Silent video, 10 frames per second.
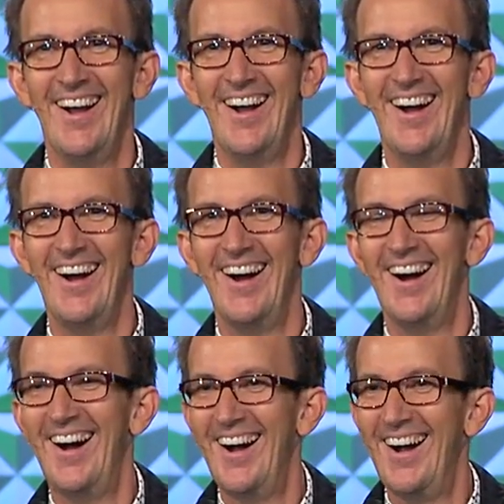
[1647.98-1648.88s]

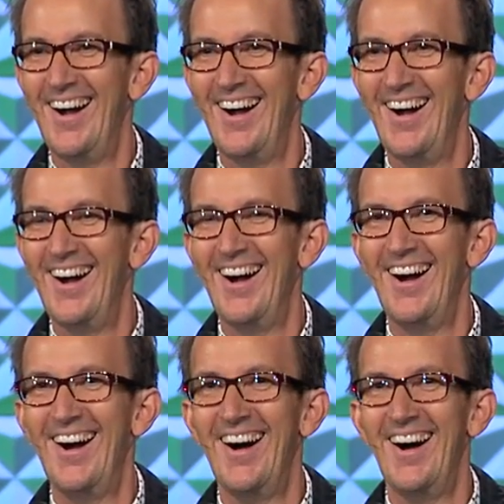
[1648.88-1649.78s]

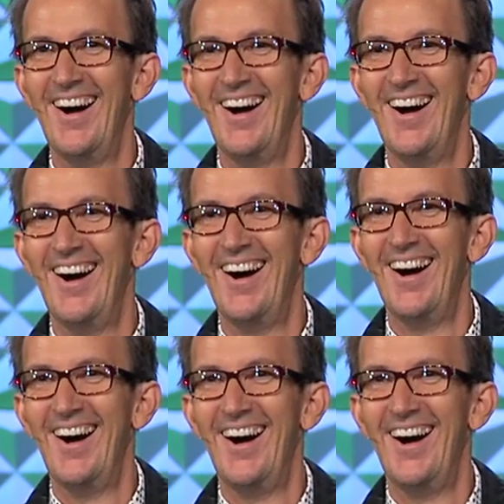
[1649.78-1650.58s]
Nobody speaks.